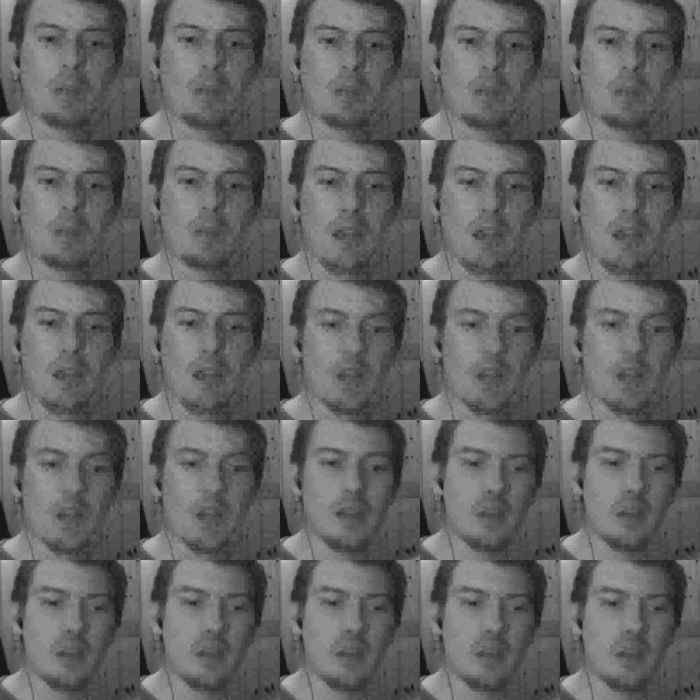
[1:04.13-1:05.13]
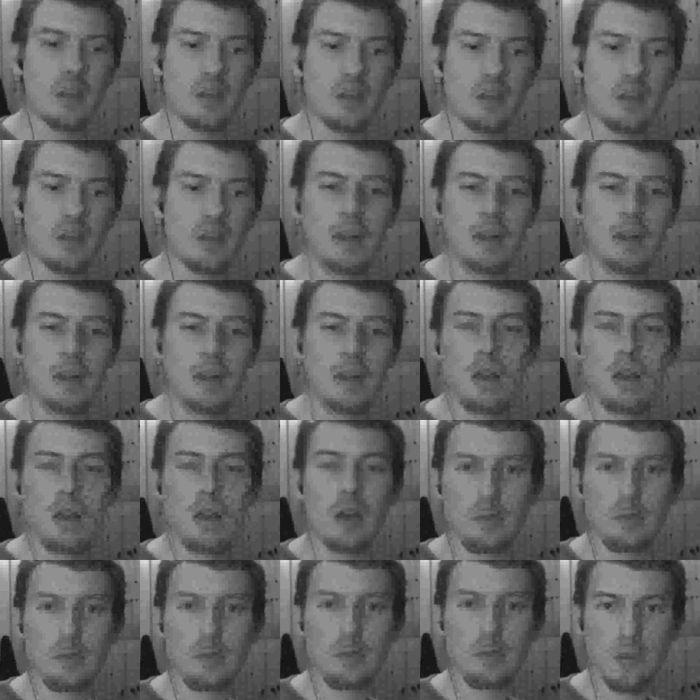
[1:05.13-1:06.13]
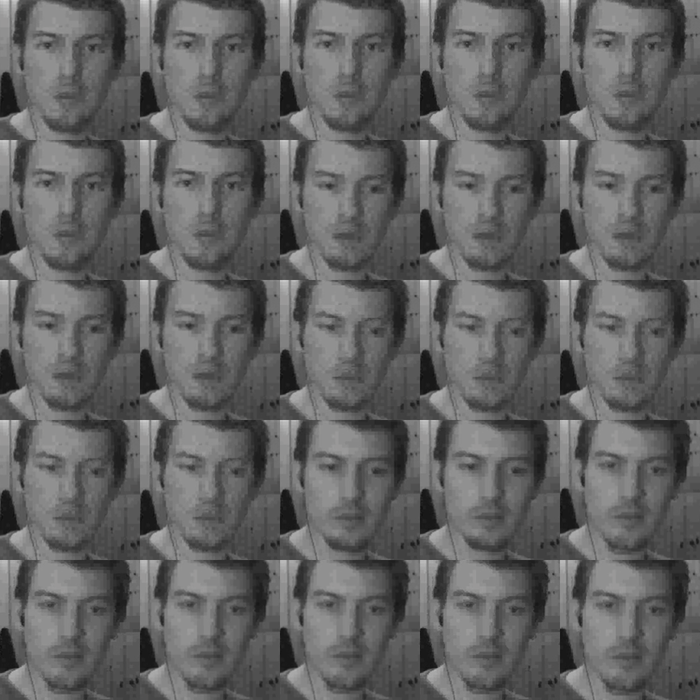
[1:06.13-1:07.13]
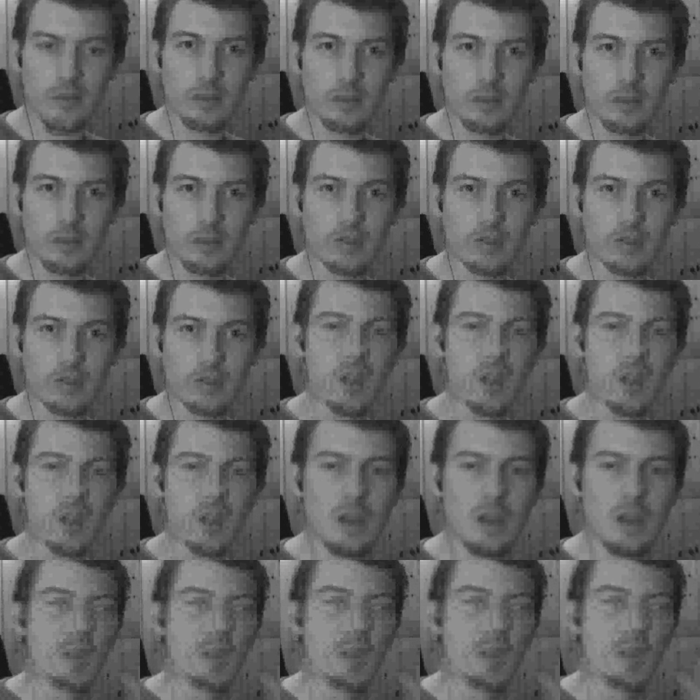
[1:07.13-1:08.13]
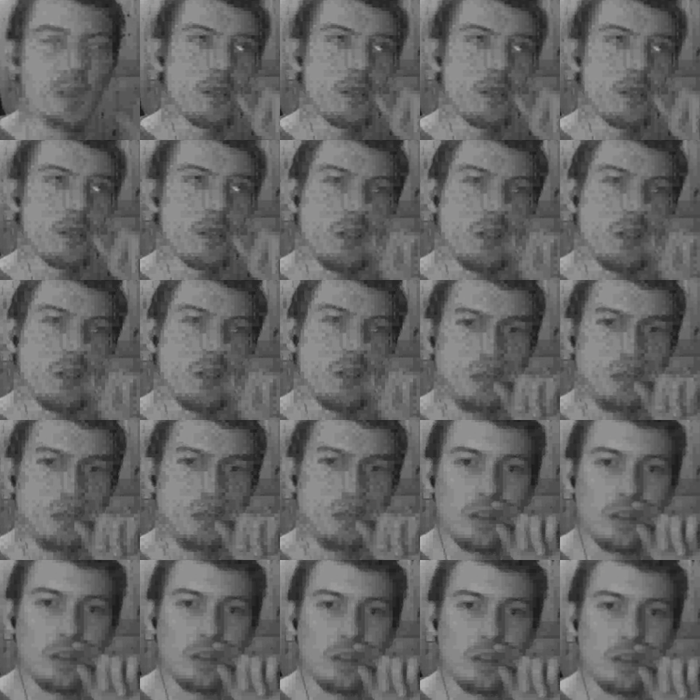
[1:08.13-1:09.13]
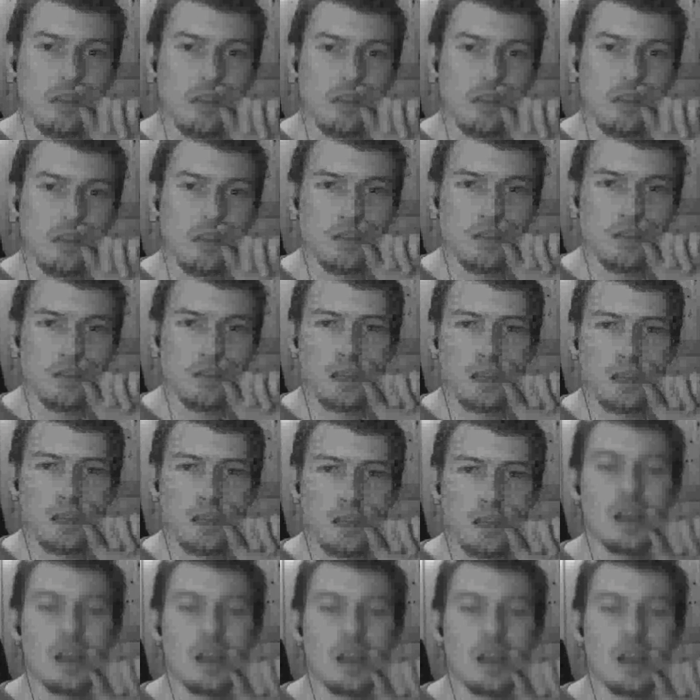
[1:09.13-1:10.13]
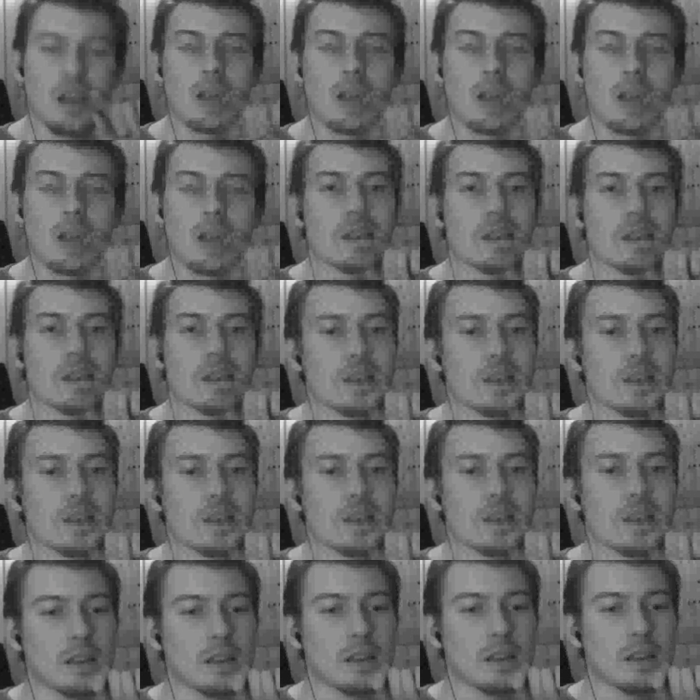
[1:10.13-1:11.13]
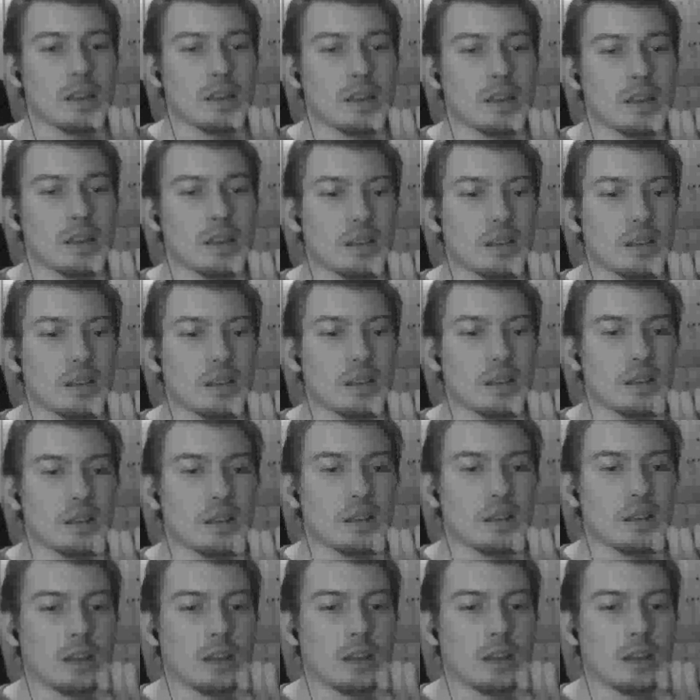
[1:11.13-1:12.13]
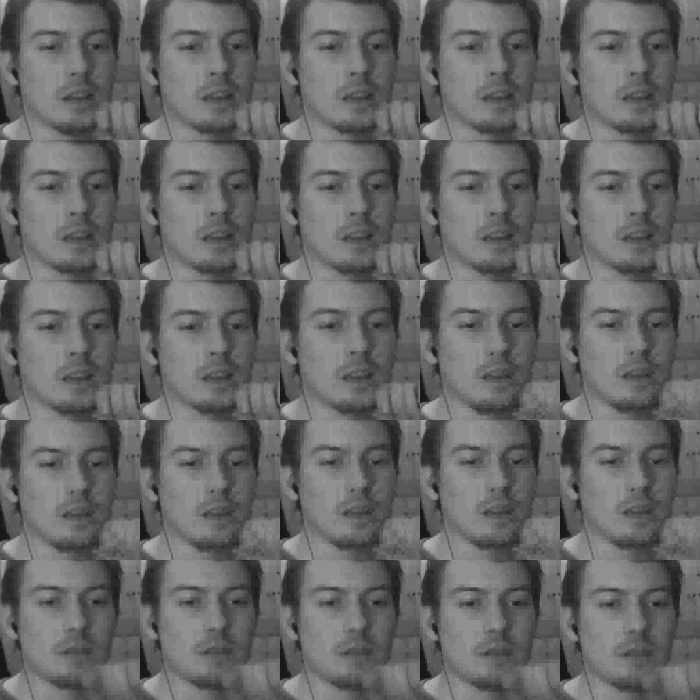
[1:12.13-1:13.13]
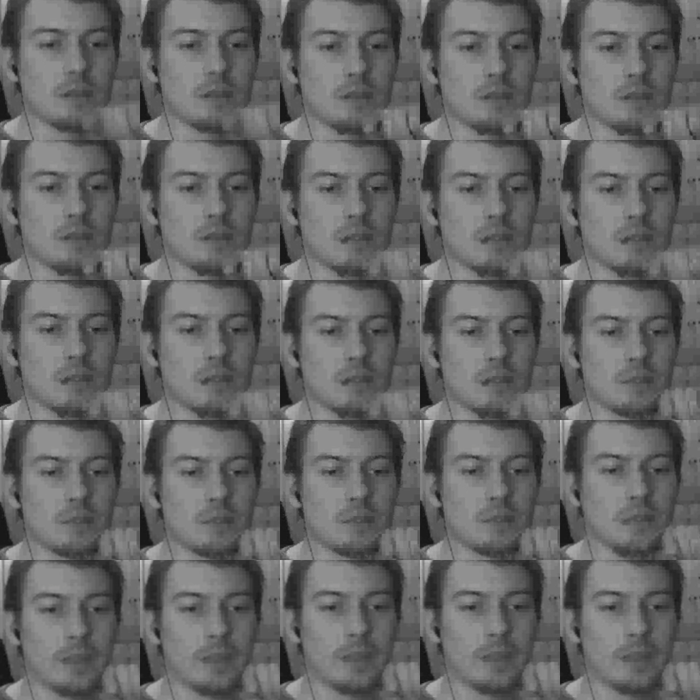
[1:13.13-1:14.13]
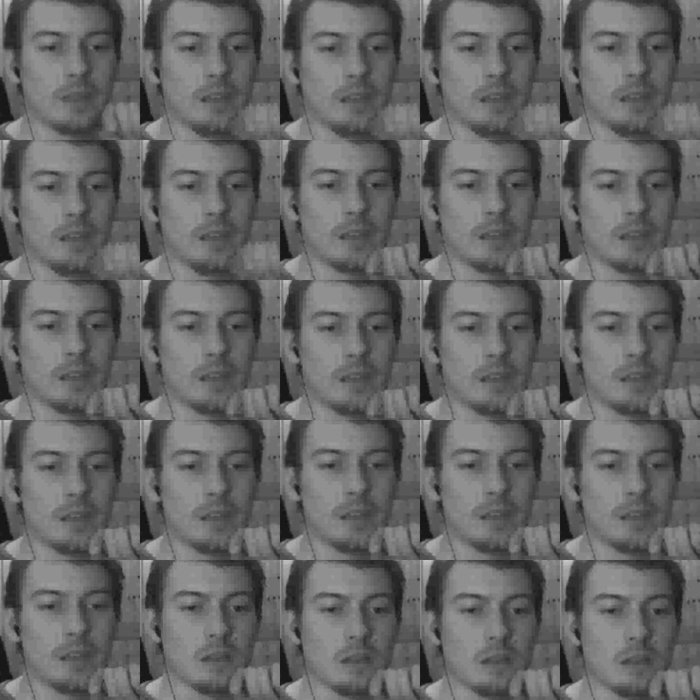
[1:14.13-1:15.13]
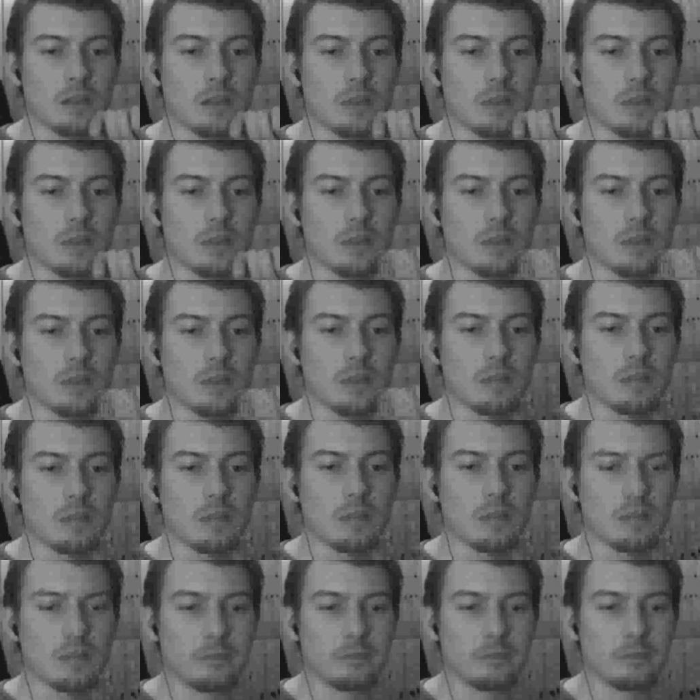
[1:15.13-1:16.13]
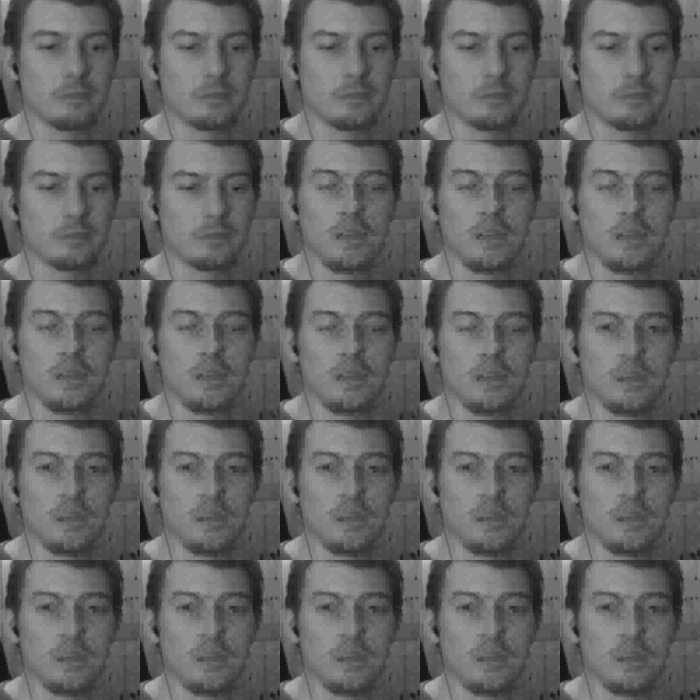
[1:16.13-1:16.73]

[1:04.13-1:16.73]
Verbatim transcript: and uh, above all, how homophobia survived. So, uh, Dios Martem Est uh, uh, gave, gave, an interesting, get, get, tried to